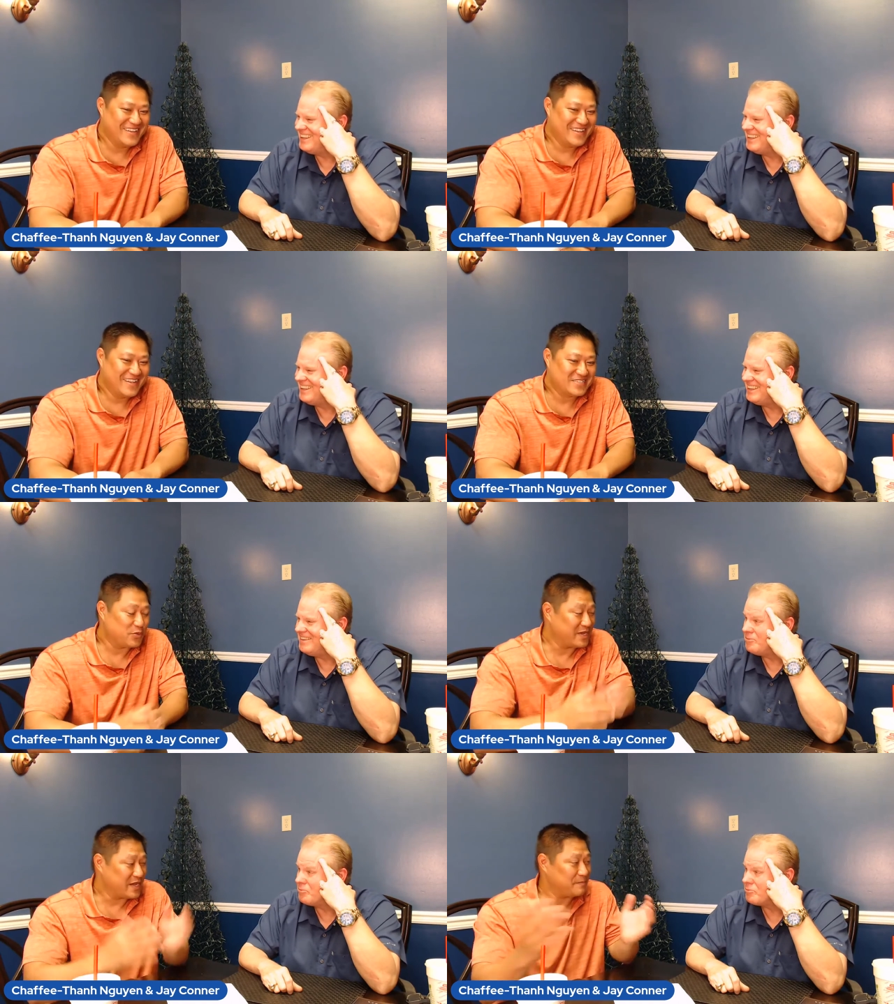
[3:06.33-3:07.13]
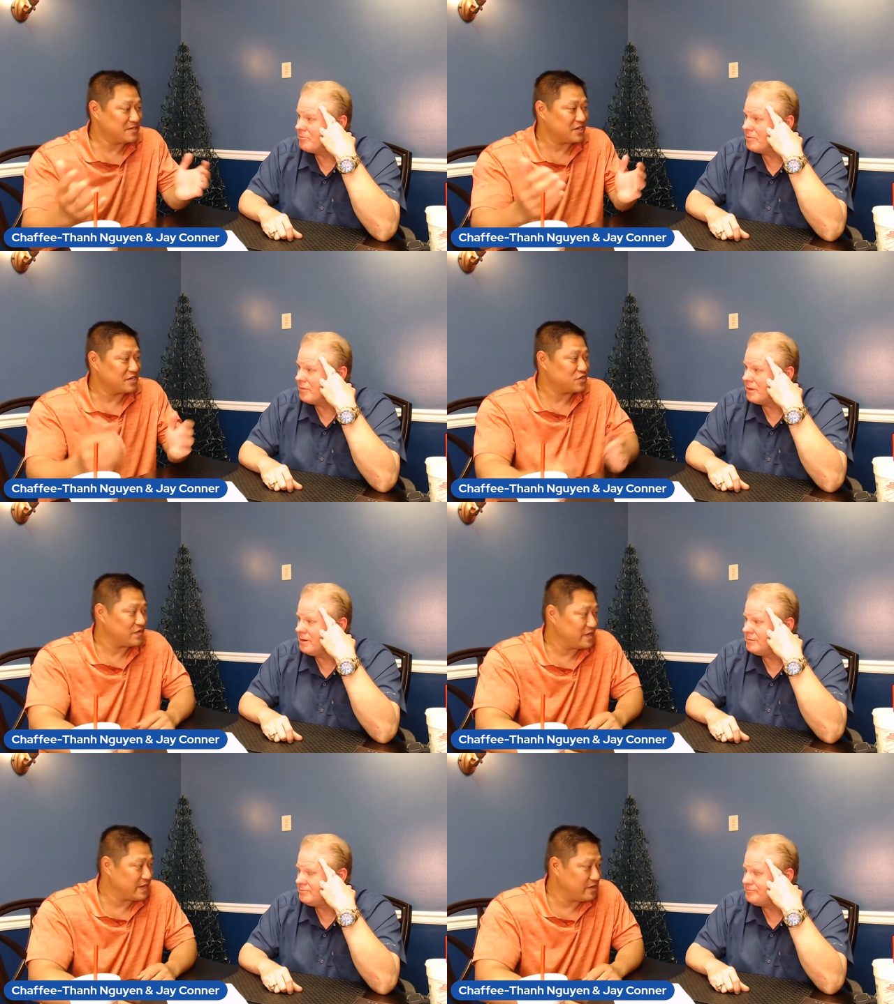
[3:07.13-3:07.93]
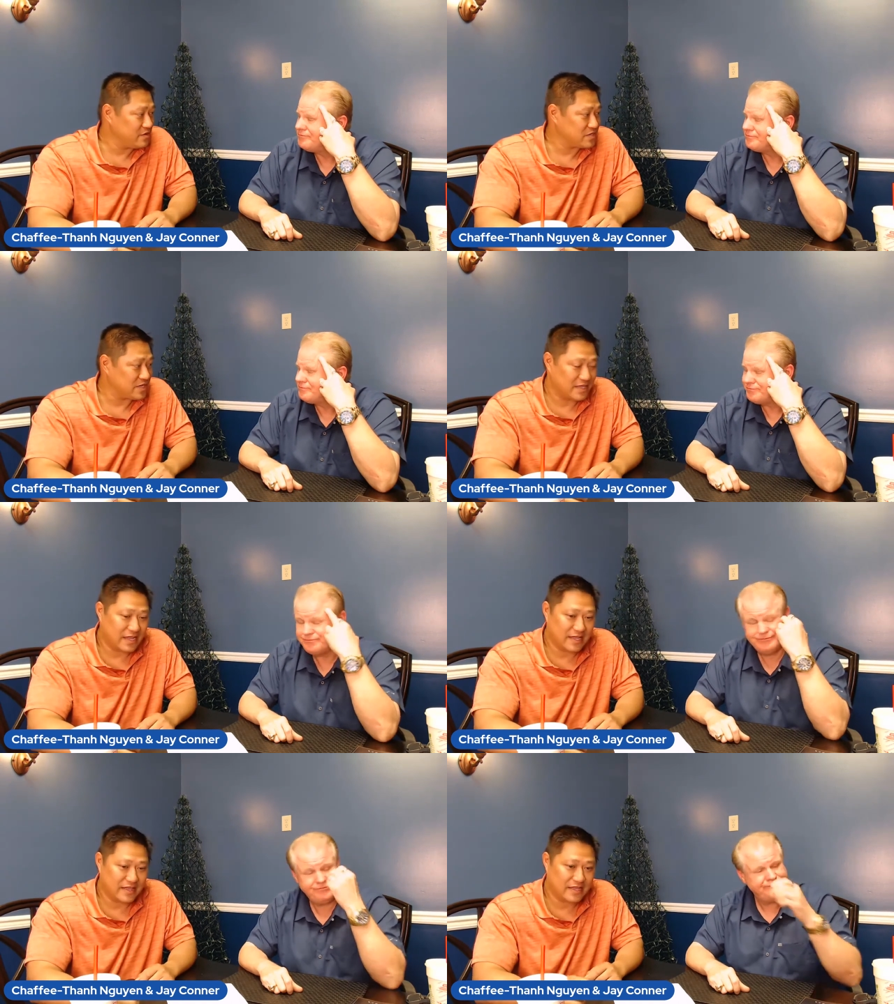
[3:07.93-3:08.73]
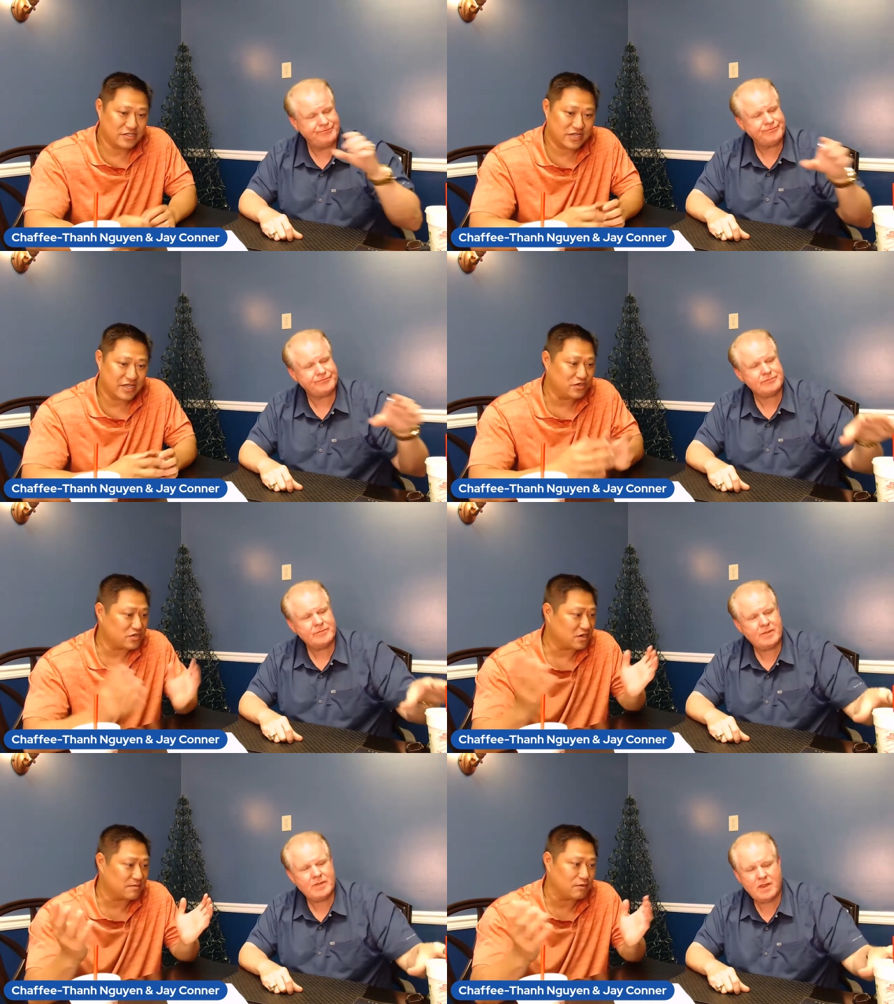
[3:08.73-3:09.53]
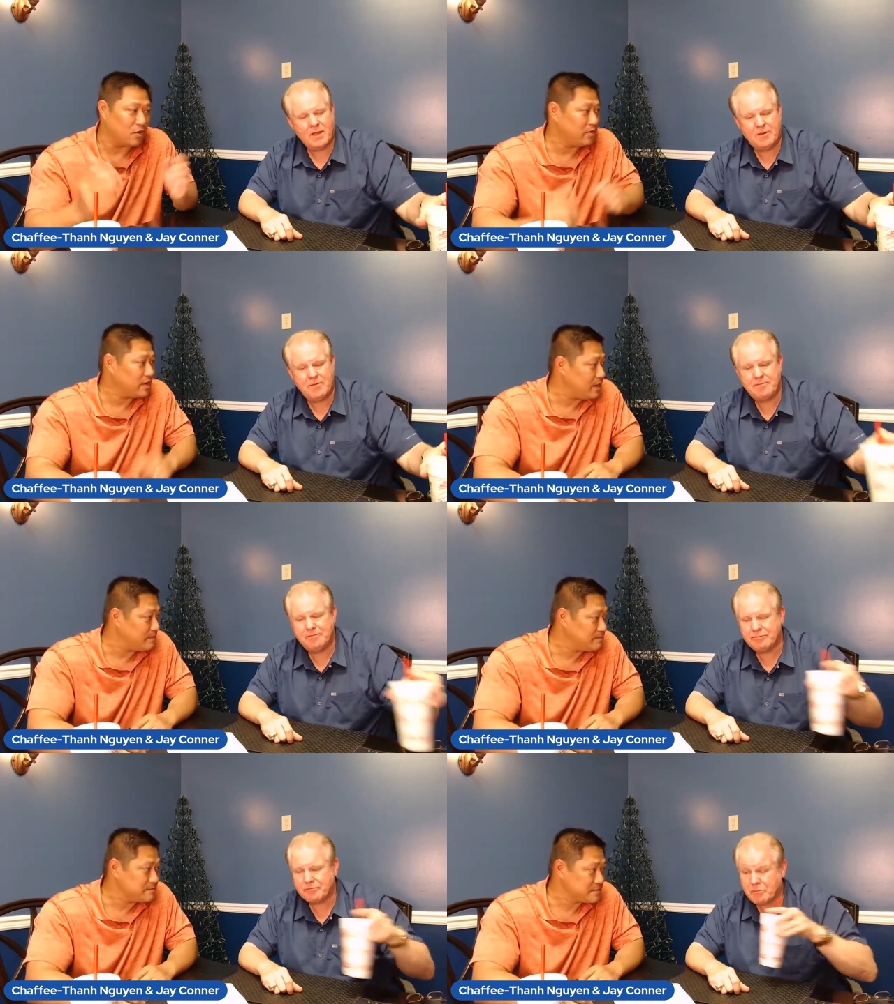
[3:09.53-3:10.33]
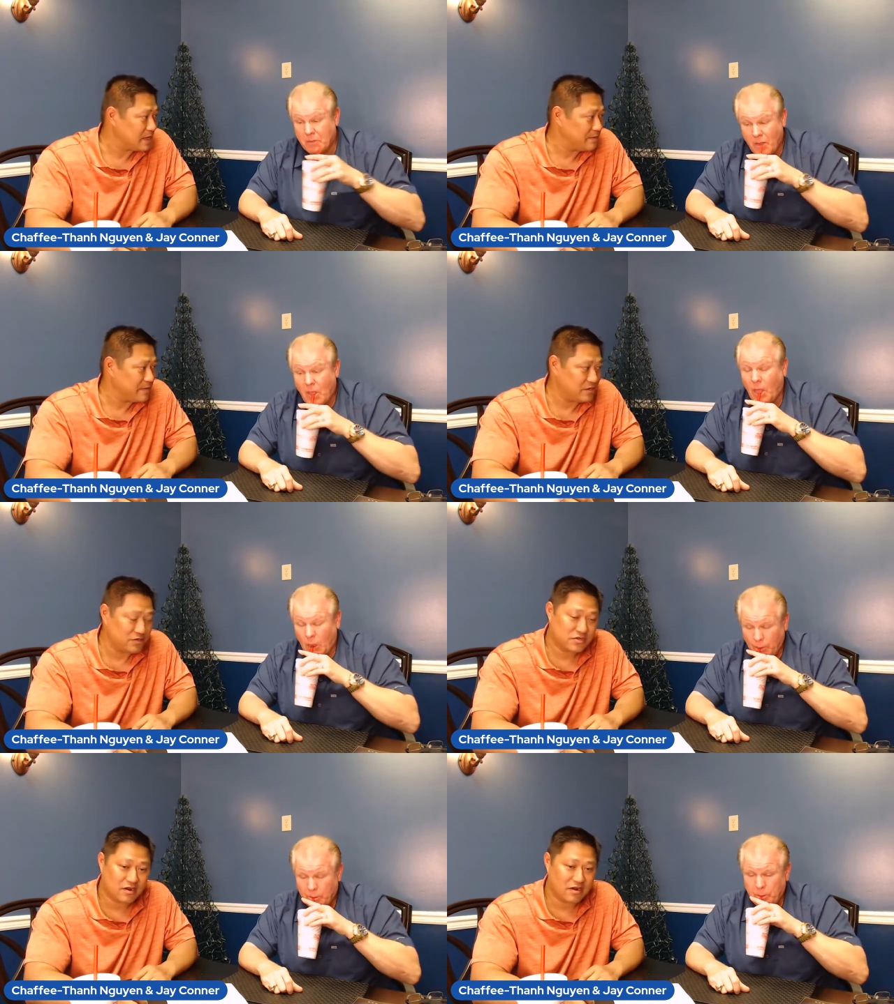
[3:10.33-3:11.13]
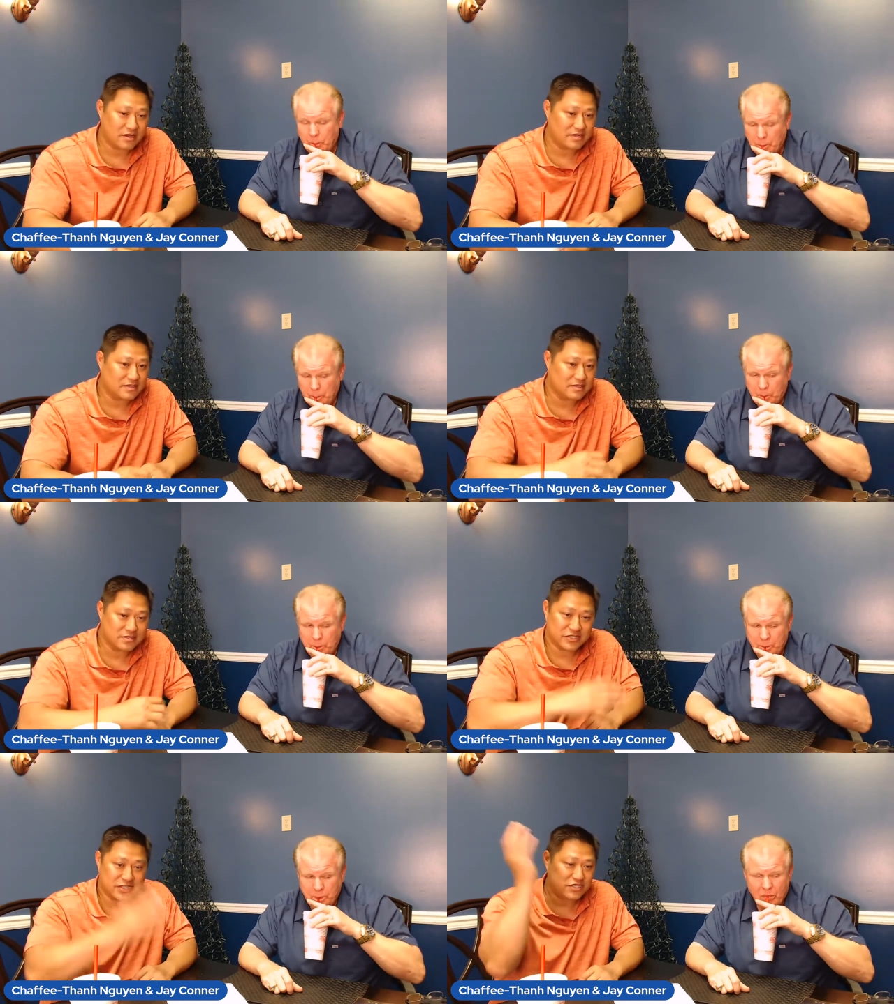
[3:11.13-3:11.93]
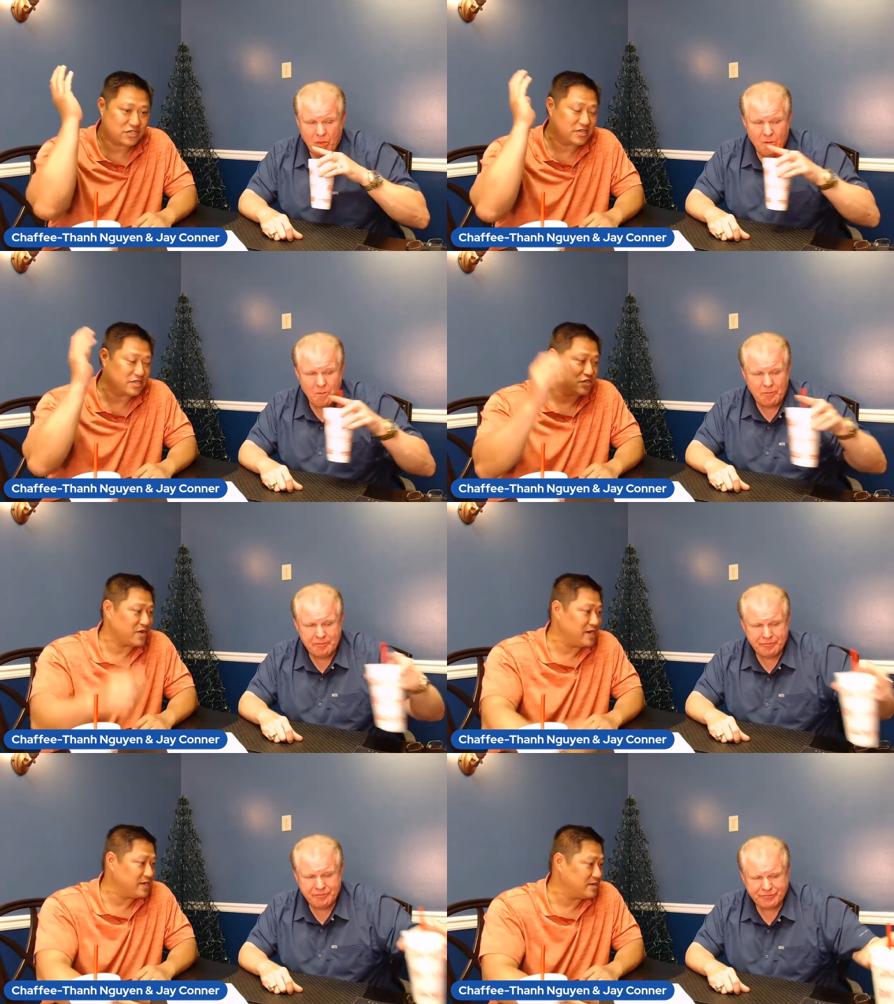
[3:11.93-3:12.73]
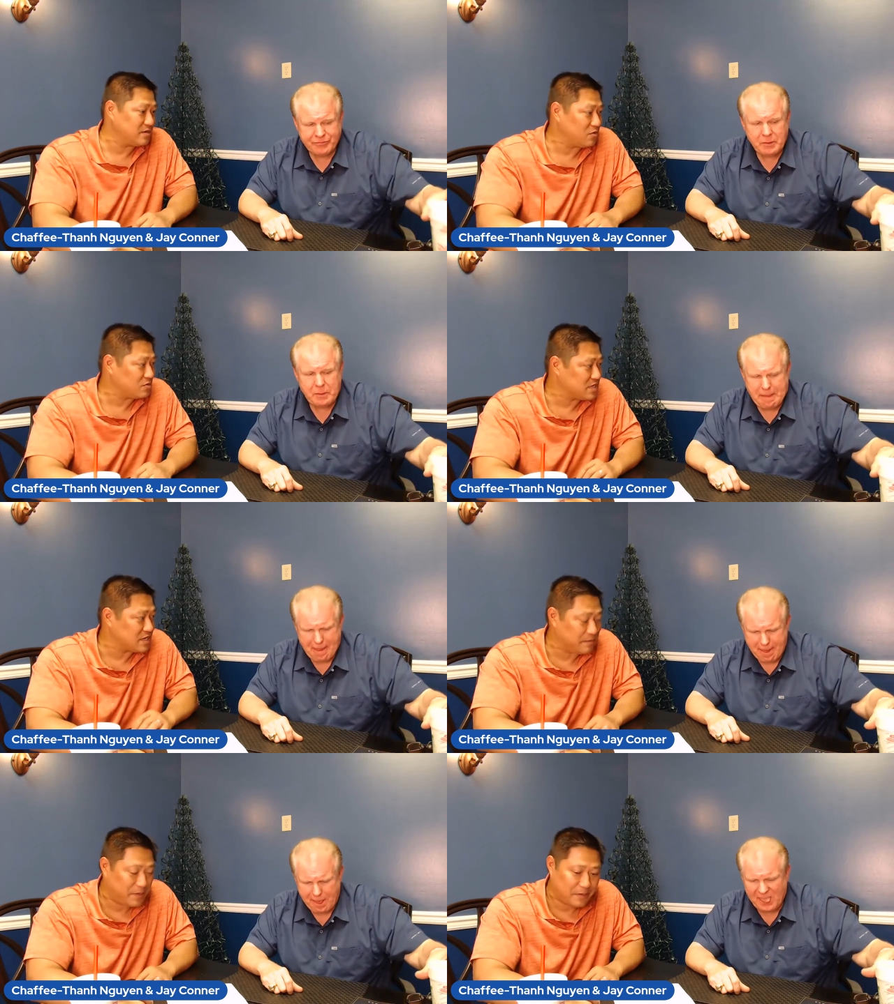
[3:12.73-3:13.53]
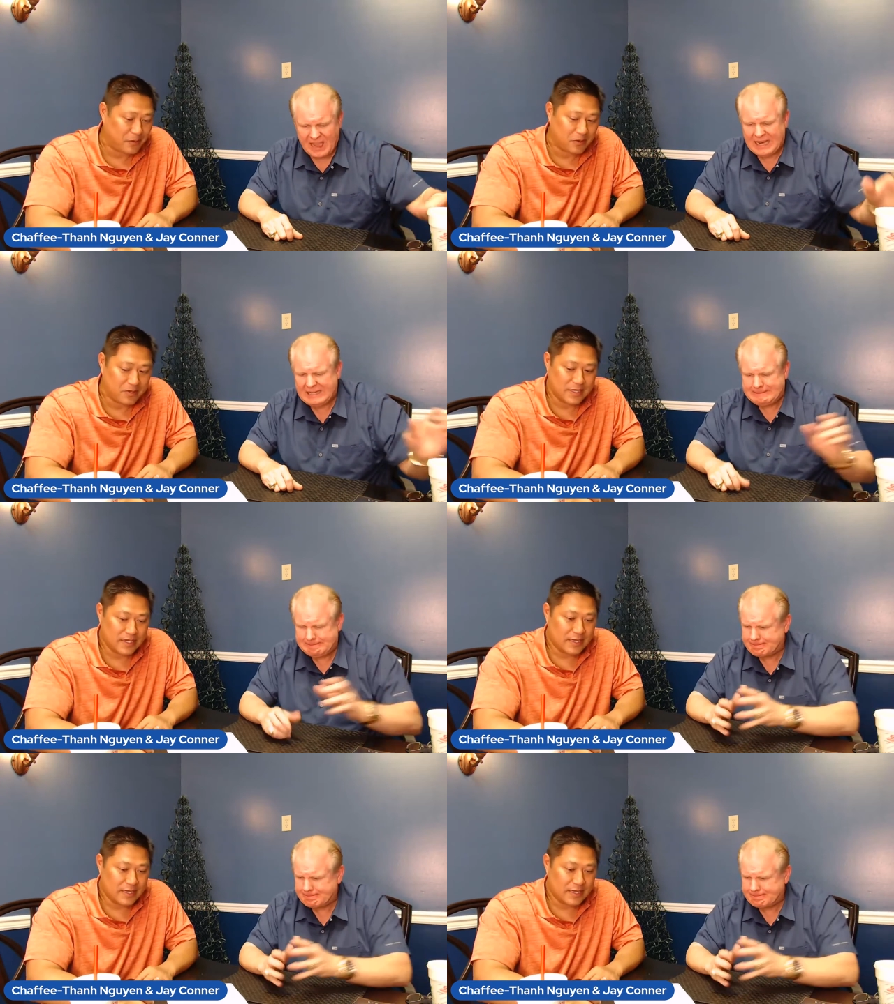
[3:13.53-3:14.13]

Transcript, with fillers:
Speaker 1: And so we kept in touch over the years, and and then Jay, you started blowing up. I mean, you started teaching and training a whole ton of people.